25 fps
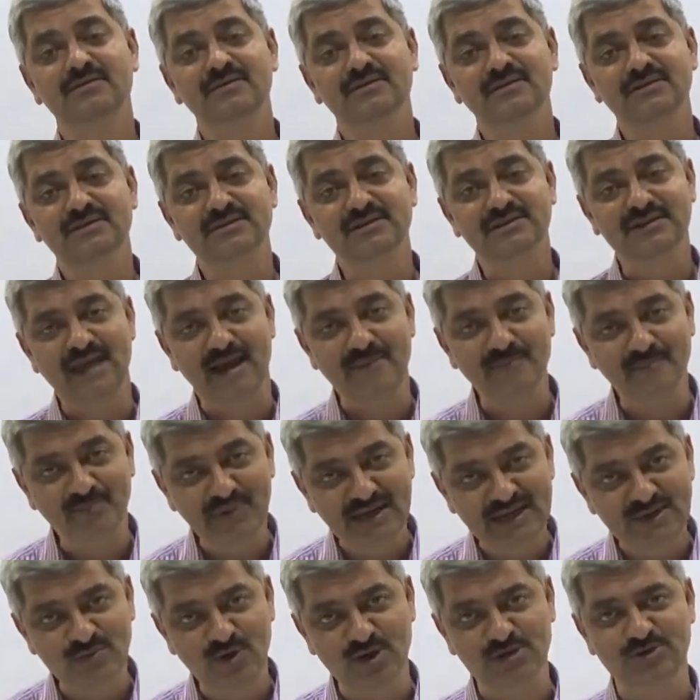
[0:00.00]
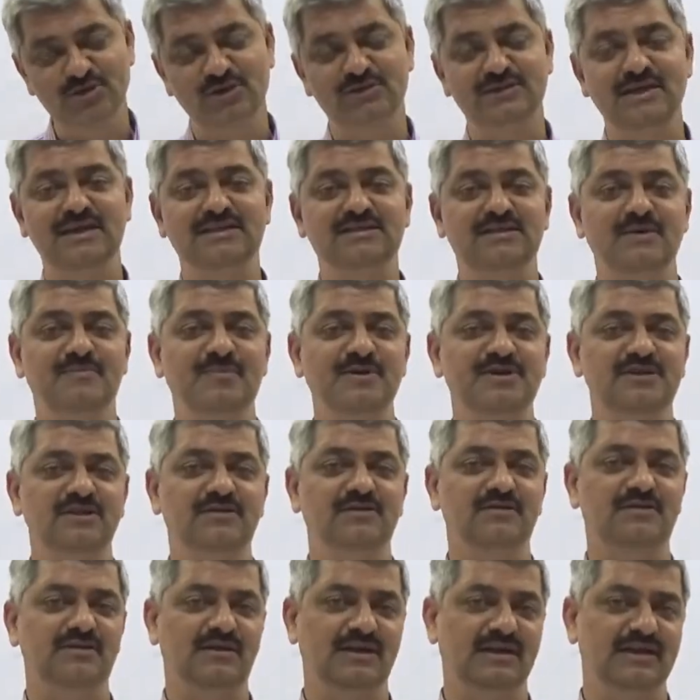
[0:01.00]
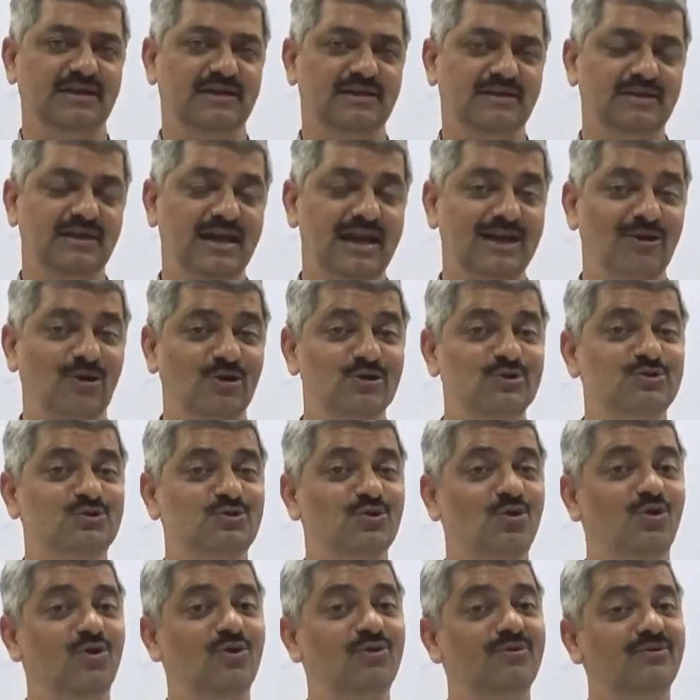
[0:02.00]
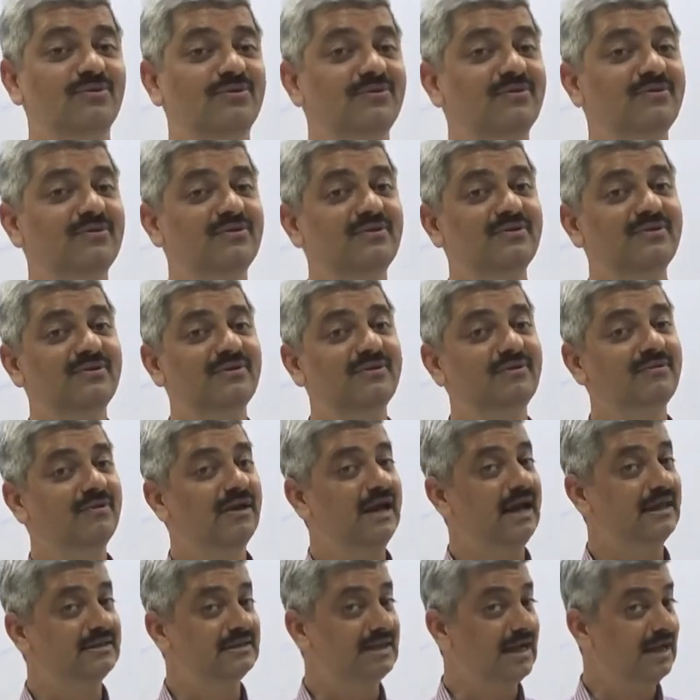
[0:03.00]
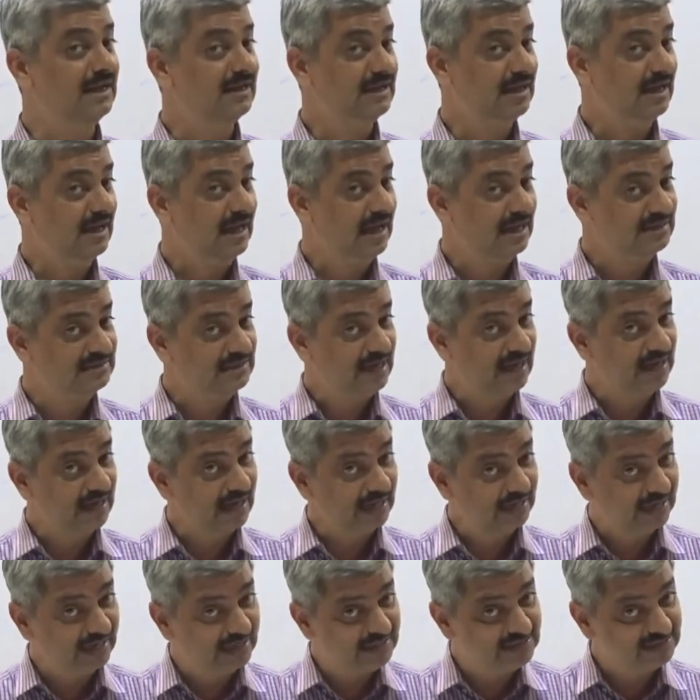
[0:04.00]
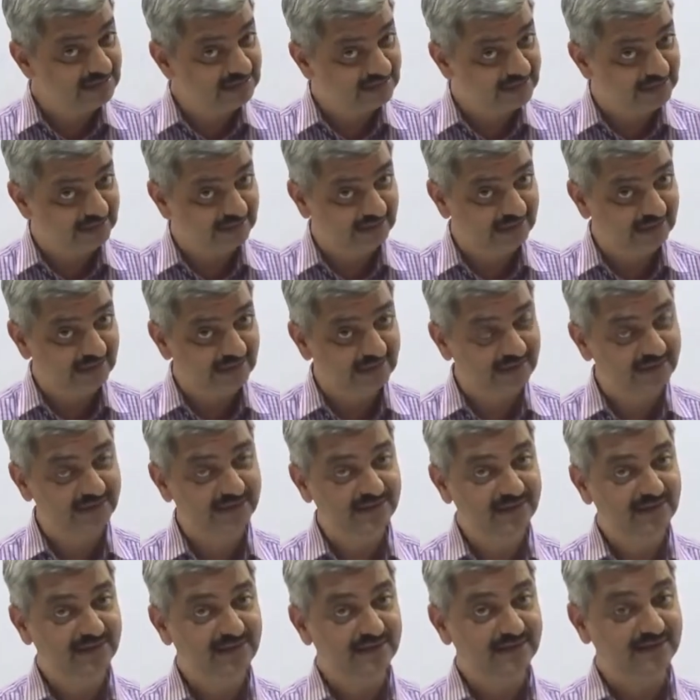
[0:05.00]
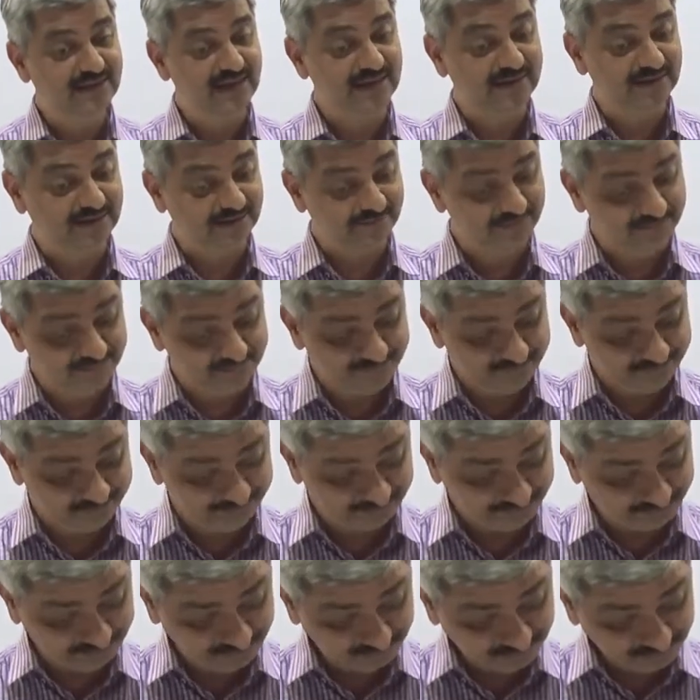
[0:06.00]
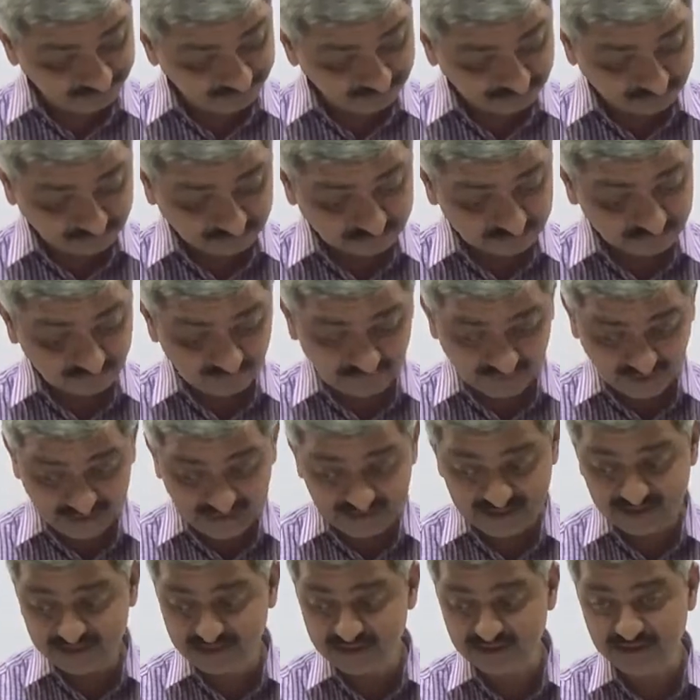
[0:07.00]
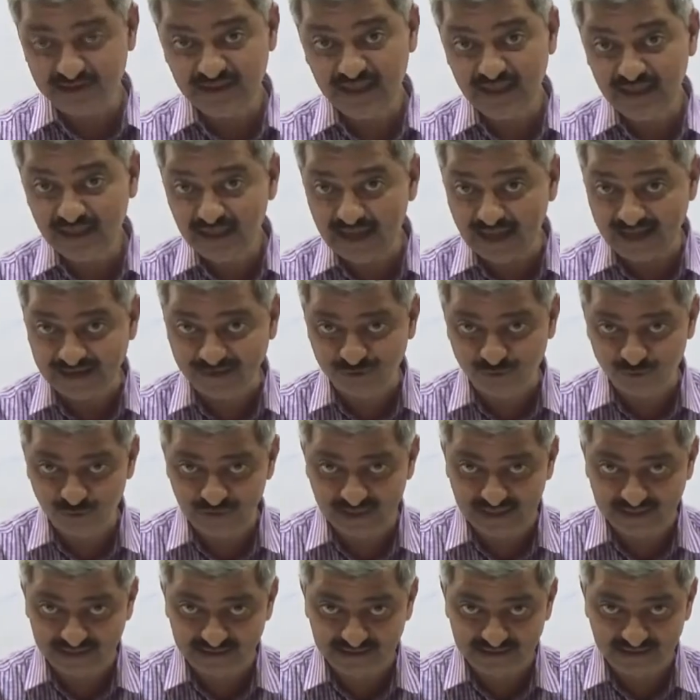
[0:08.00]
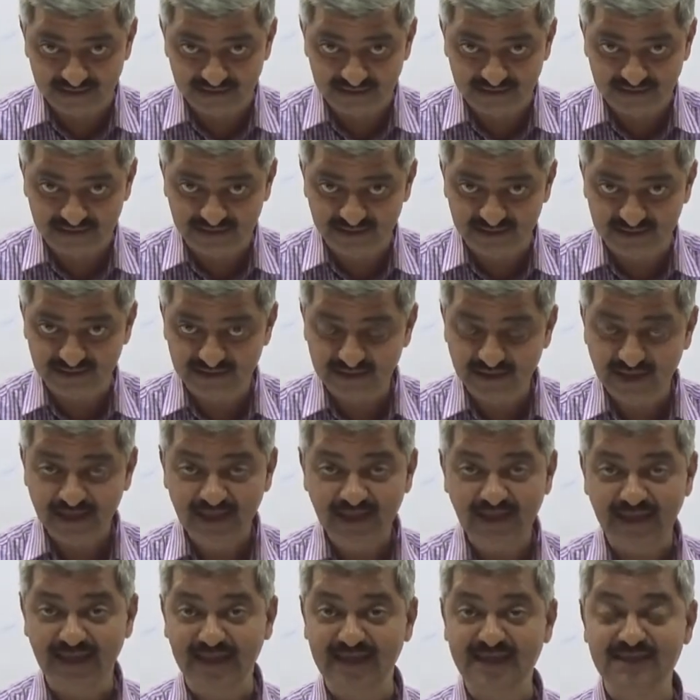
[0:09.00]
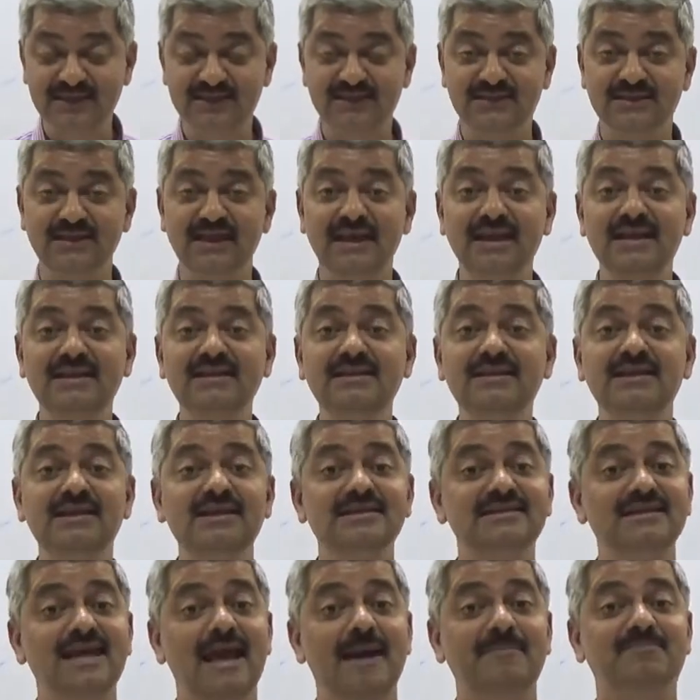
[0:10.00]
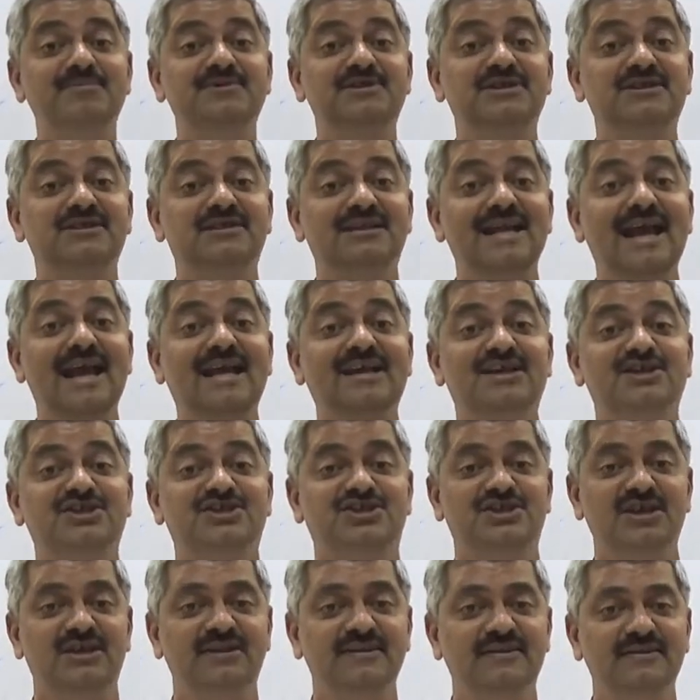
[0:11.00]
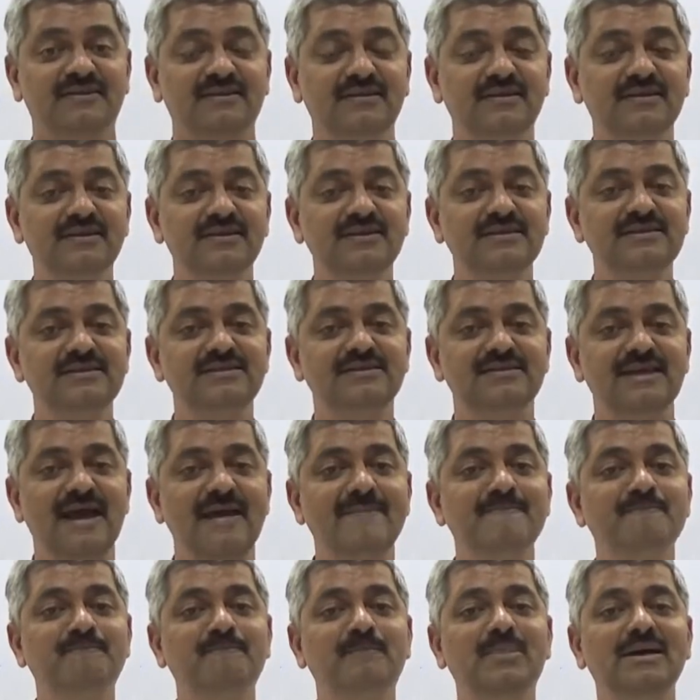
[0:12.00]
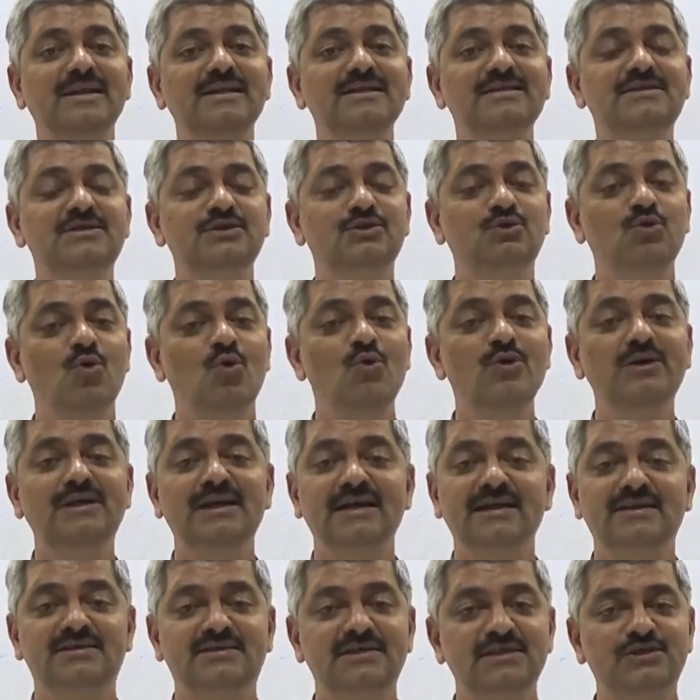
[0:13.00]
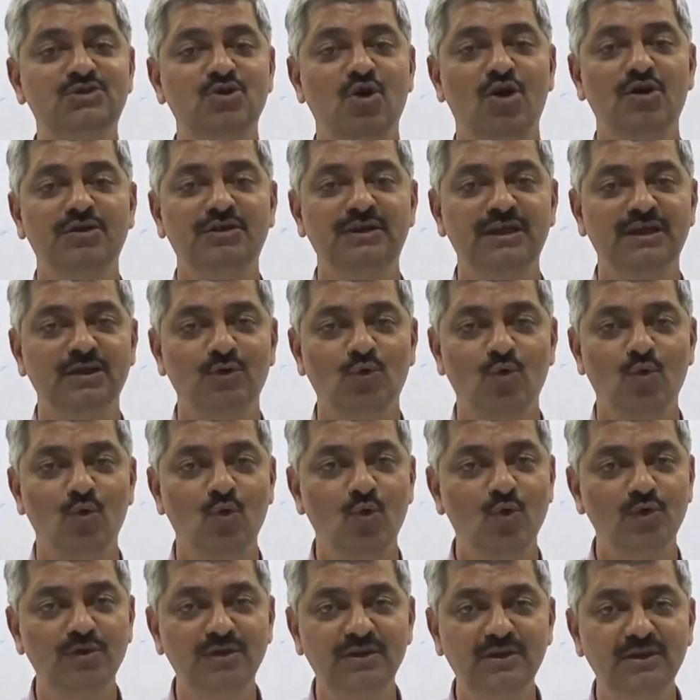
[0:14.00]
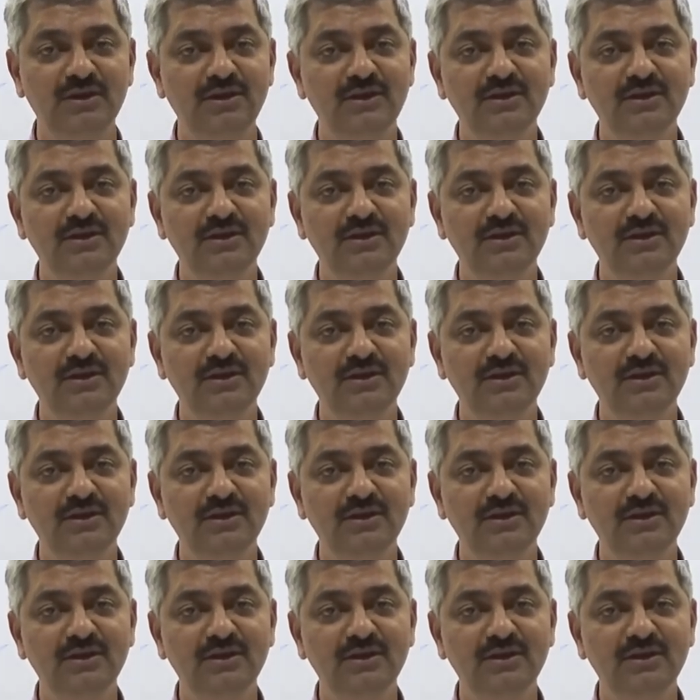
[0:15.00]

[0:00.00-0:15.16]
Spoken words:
sampling was not at sufficient rate, and also as I again stated that XT actually exists. XN is an abstraction. Samples don't exist on their own